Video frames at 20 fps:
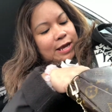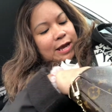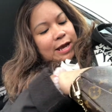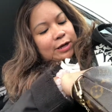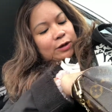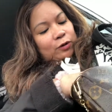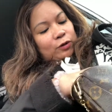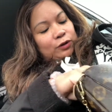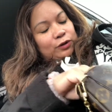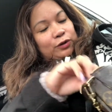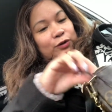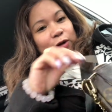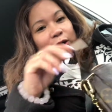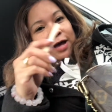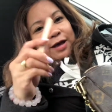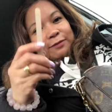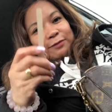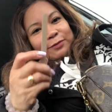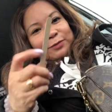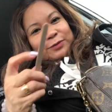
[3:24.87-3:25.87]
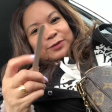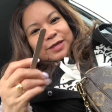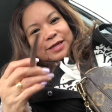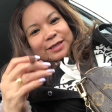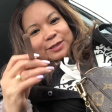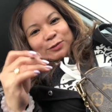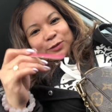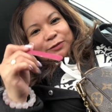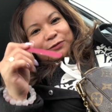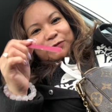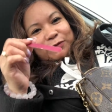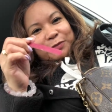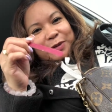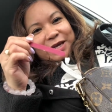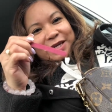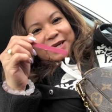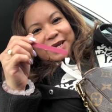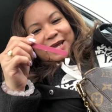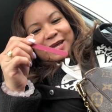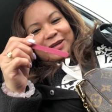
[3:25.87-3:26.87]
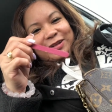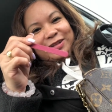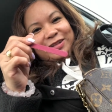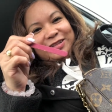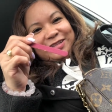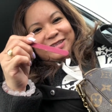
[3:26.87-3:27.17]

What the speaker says: I also have this one for my nail.